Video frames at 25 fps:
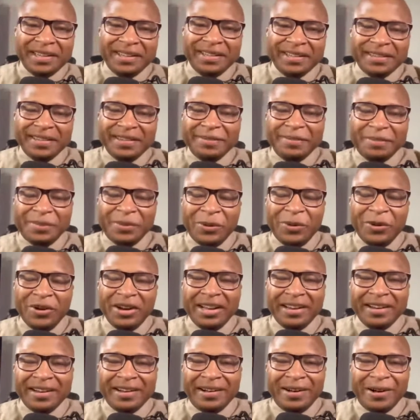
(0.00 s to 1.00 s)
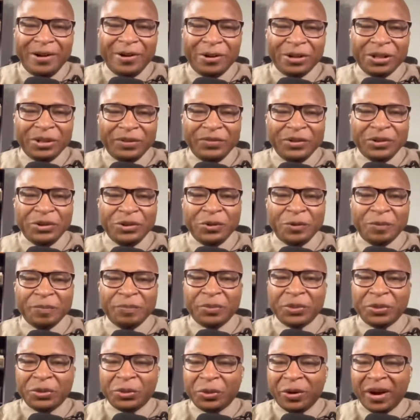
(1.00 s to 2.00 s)
Good morning to all of you,
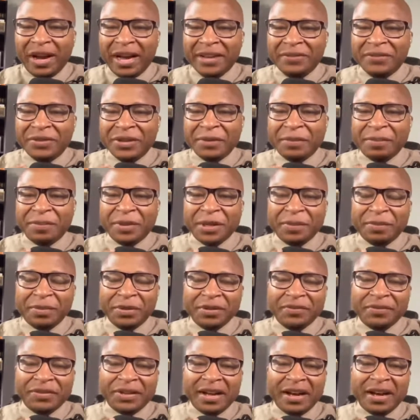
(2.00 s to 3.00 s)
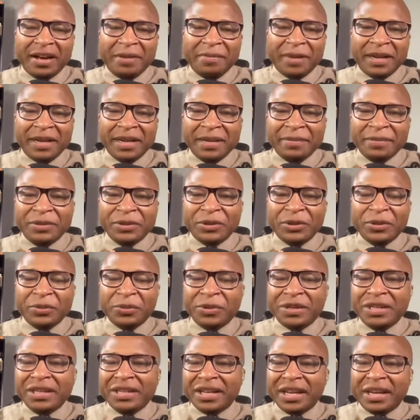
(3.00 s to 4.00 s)
thriving people of God. My name is
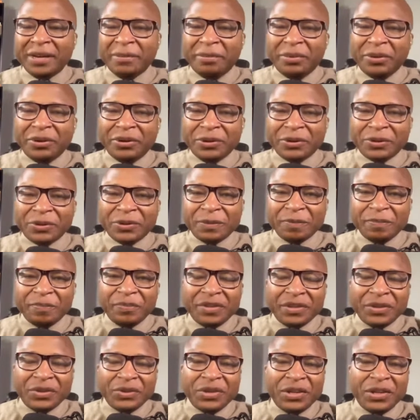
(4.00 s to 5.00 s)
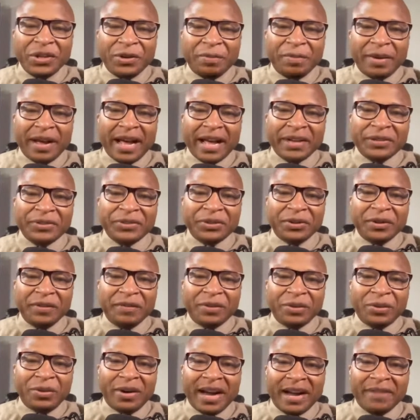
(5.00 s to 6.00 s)
Enrique Brooks, senior pastor
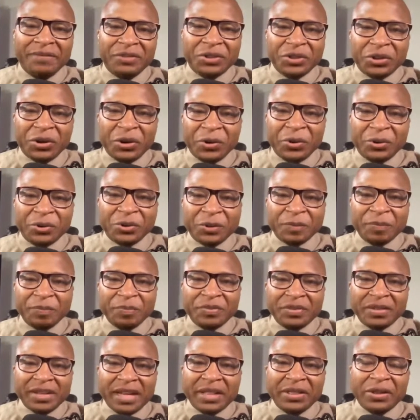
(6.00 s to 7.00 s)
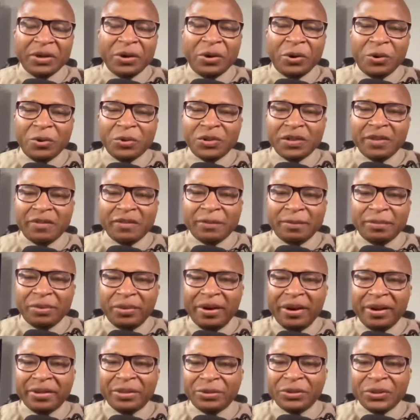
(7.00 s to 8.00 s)
of Thryve Church and the host of the
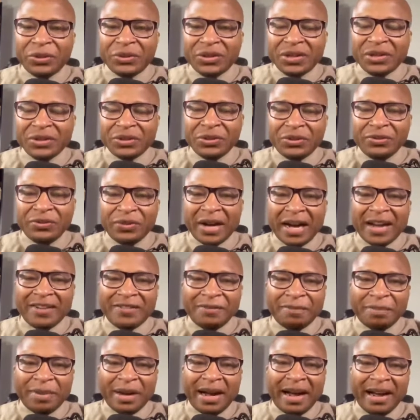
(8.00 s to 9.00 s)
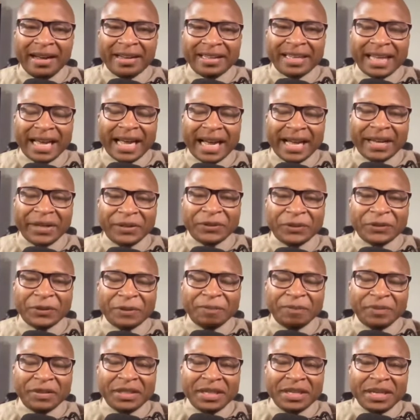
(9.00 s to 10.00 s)
Prayer 365
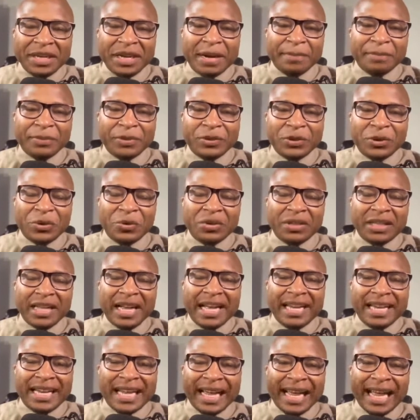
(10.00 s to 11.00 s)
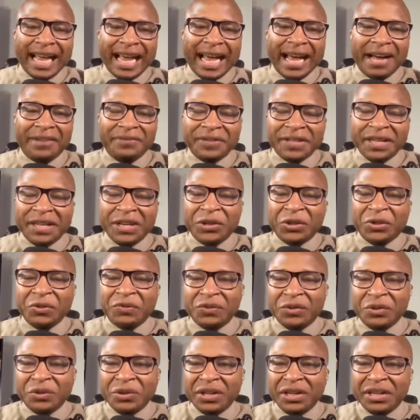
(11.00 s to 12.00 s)
podcast. I'm so glad to have each
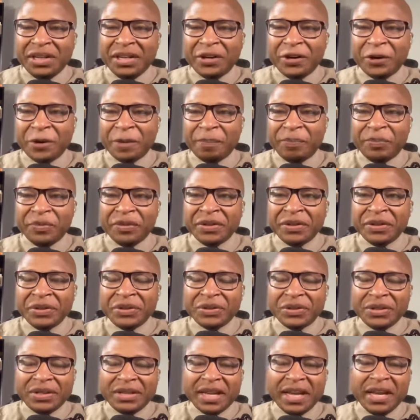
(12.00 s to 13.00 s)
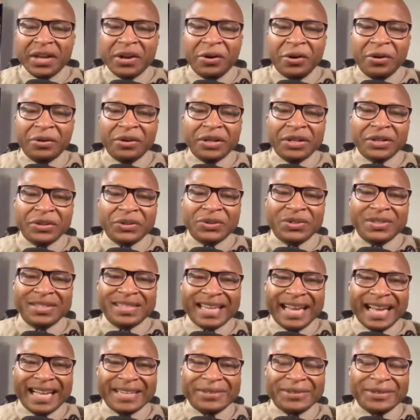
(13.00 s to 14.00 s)
of you here today on this
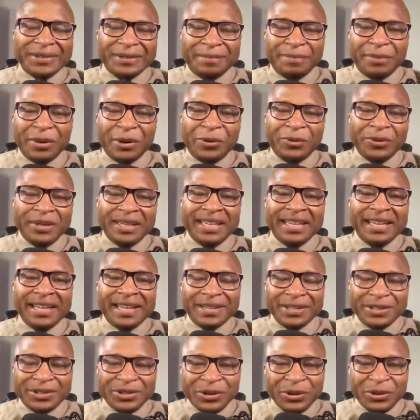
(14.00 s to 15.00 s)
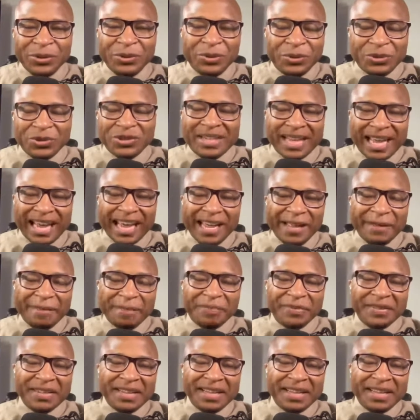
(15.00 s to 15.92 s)
Testimony Tuesday.